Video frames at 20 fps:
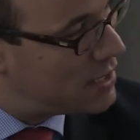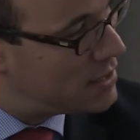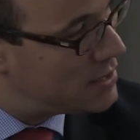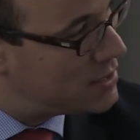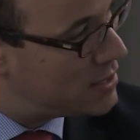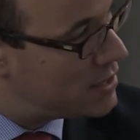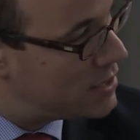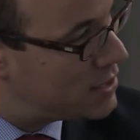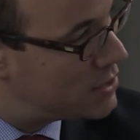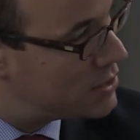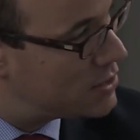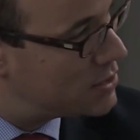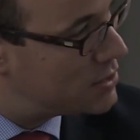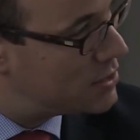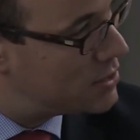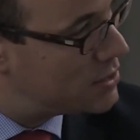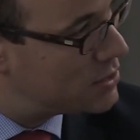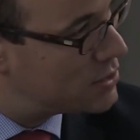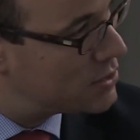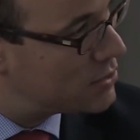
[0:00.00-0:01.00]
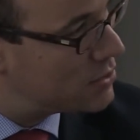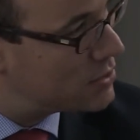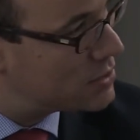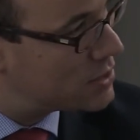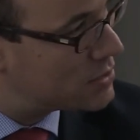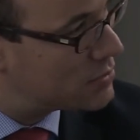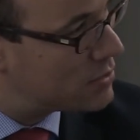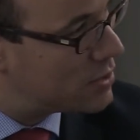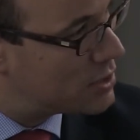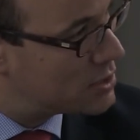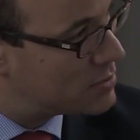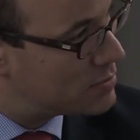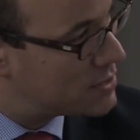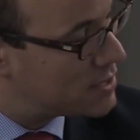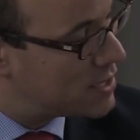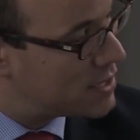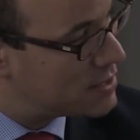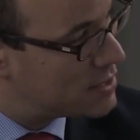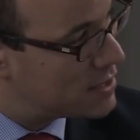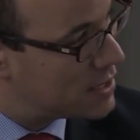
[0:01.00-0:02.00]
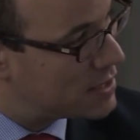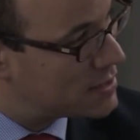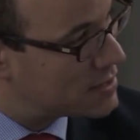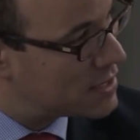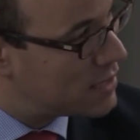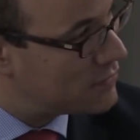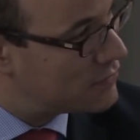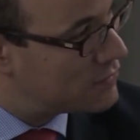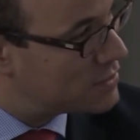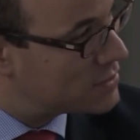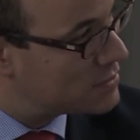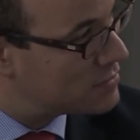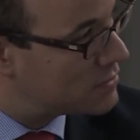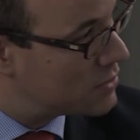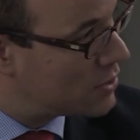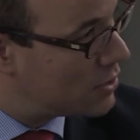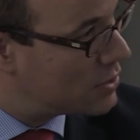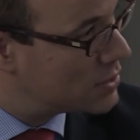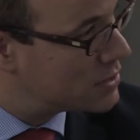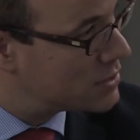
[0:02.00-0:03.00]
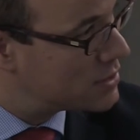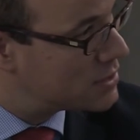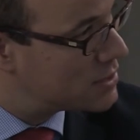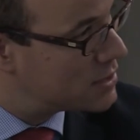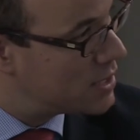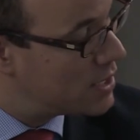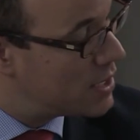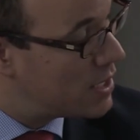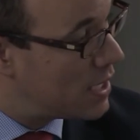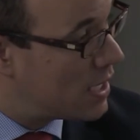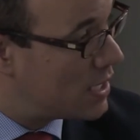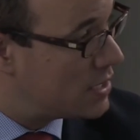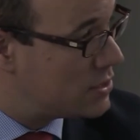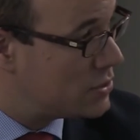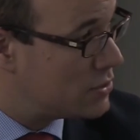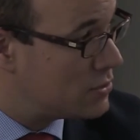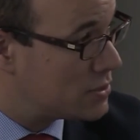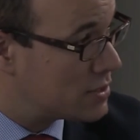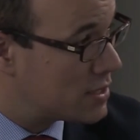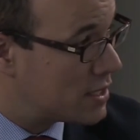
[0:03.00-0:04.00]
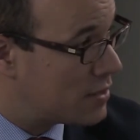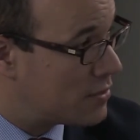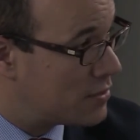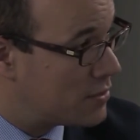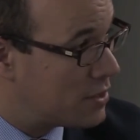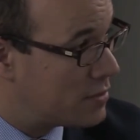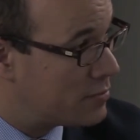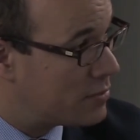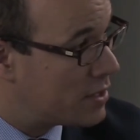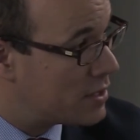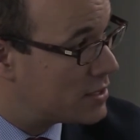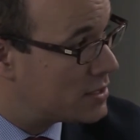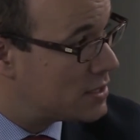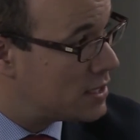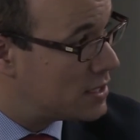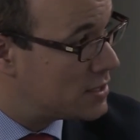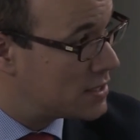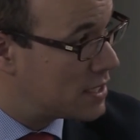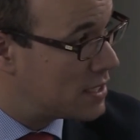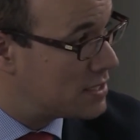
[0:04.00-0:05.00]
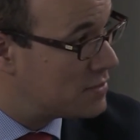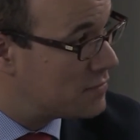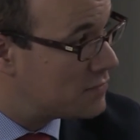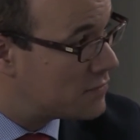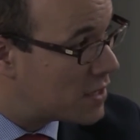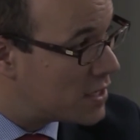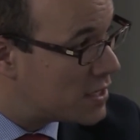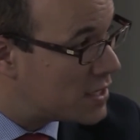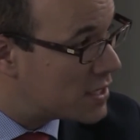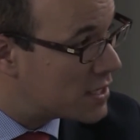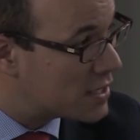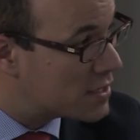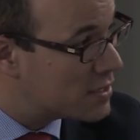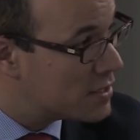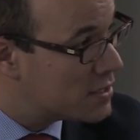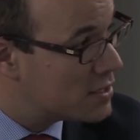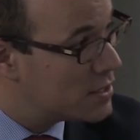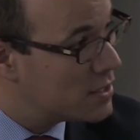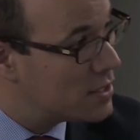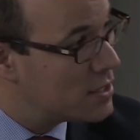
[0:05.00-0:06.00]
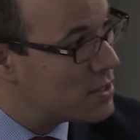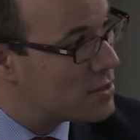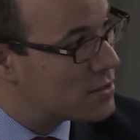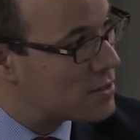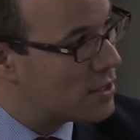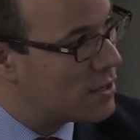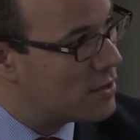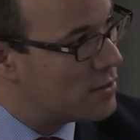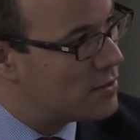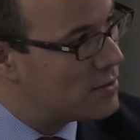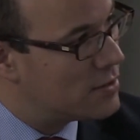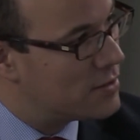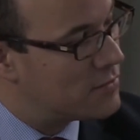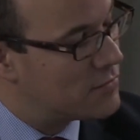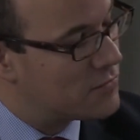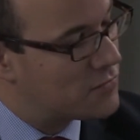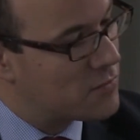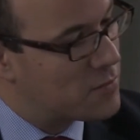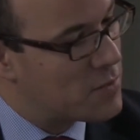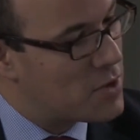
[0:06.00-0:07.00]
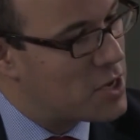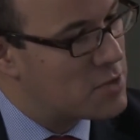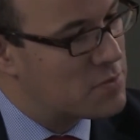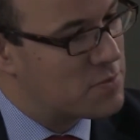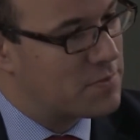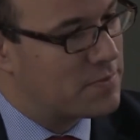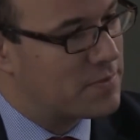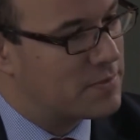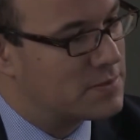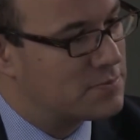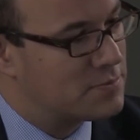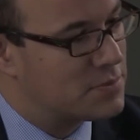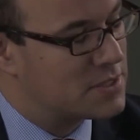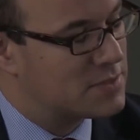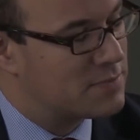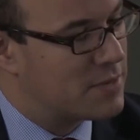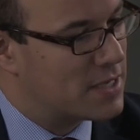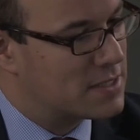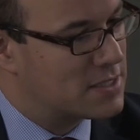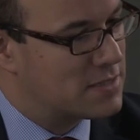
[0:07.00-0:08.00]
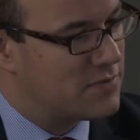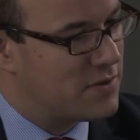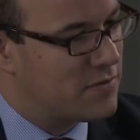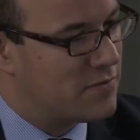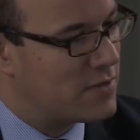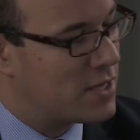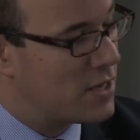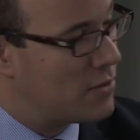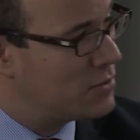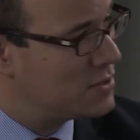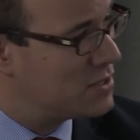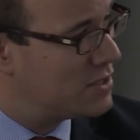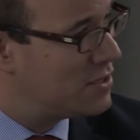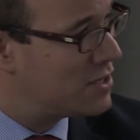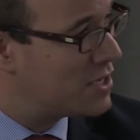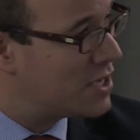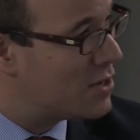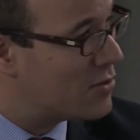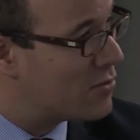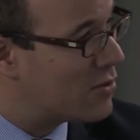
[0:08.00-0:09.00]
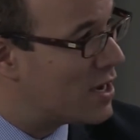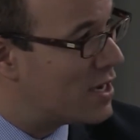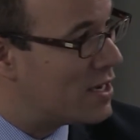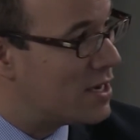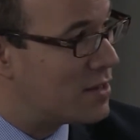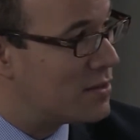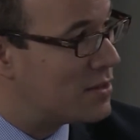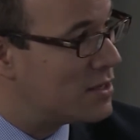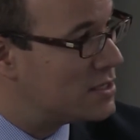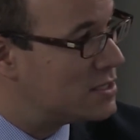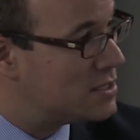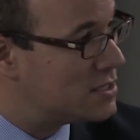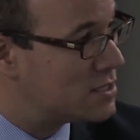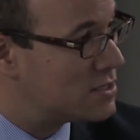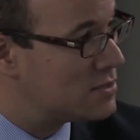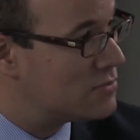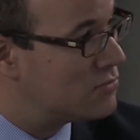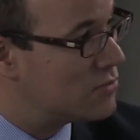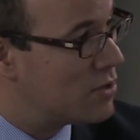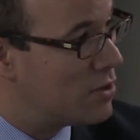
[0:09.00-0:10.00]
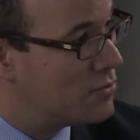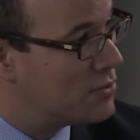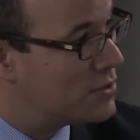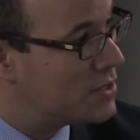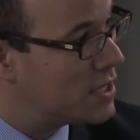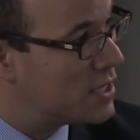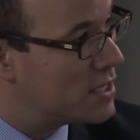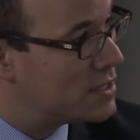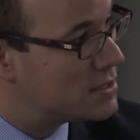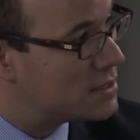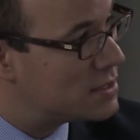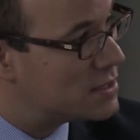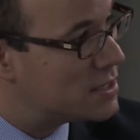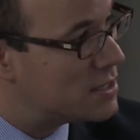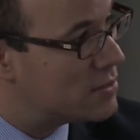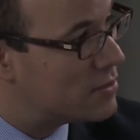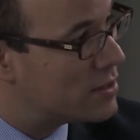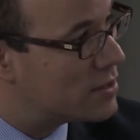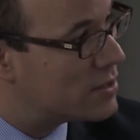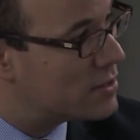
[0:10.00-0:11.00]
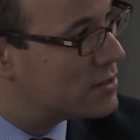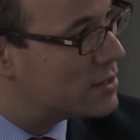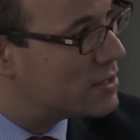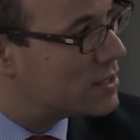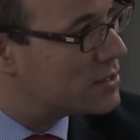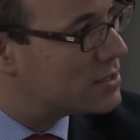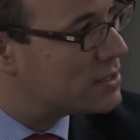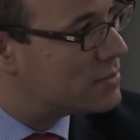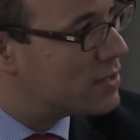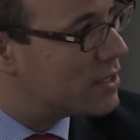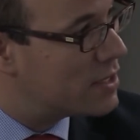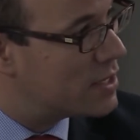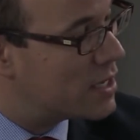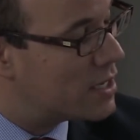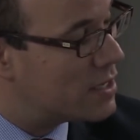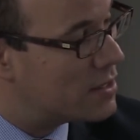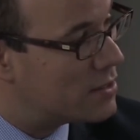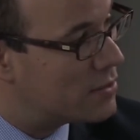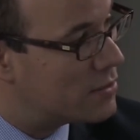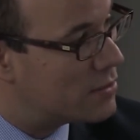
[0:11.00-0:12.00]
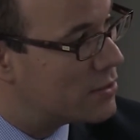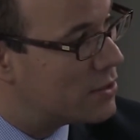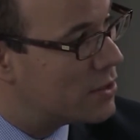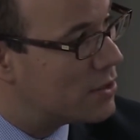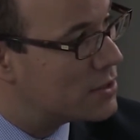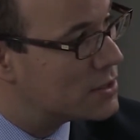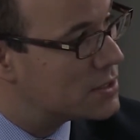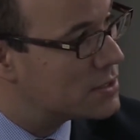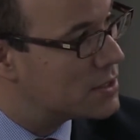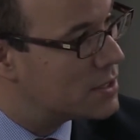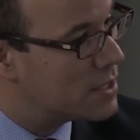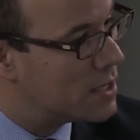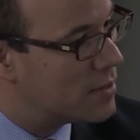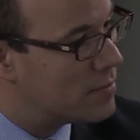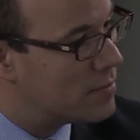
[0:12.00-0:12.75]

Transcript: ATE insurance as well to protect against adverse costs, and she also had third-party litigation funding. So from her perspective, even though it wasn't looking great, I think she just rolled the dice to see whether she might get anything or not.